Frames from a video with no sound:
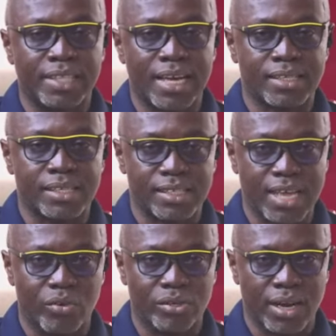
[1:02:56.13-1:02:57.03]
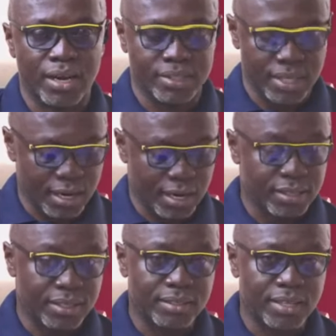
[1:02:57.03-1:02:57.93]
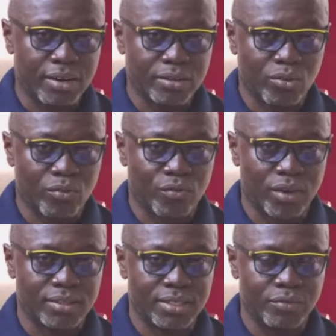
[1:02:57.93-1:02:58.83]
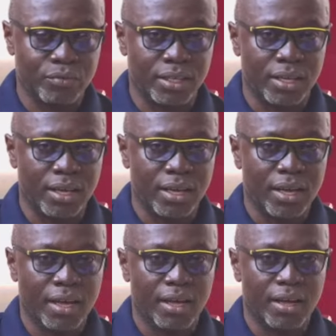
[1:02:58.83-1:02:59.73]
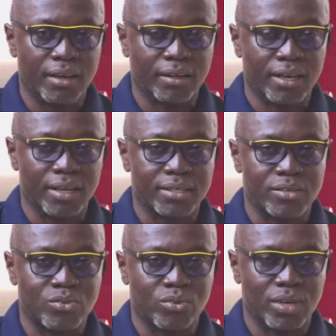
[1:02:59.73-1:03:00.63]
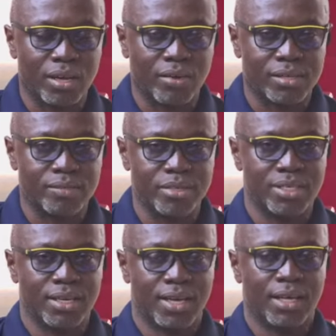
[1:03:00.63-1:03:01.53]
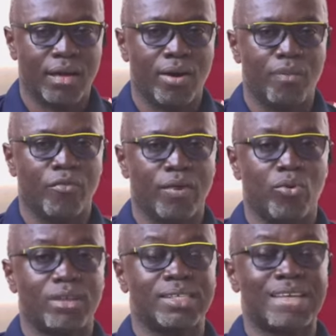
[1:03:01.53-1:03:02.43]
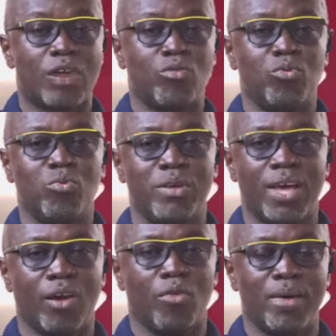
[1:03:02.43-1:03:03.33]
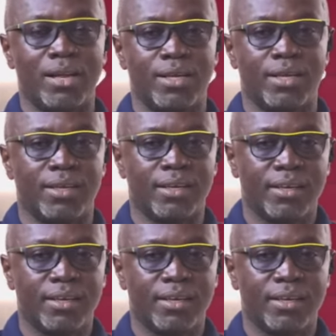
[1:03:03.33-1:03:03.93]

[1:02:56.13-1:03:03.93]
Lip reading: just to say a ujina na che na nasi director of TV Kenneth so ye na ase me din e de ya amufa bo ache sa dom dom ye ya on Monday e